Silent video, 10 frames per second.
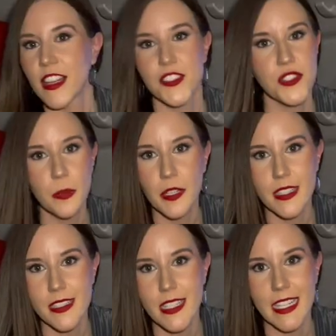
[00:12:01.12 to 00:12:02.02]
It's super
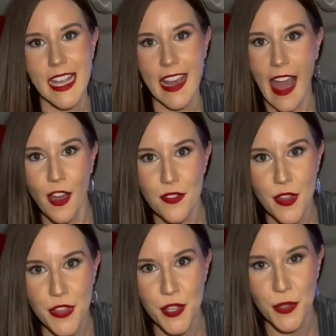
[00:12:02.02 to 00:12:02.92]
easy to get out of
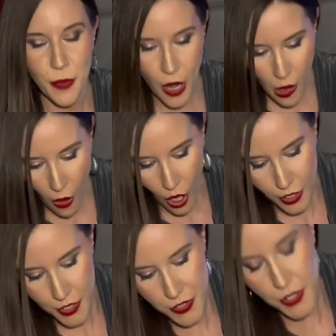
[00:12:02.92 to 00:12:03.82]
the third row. All you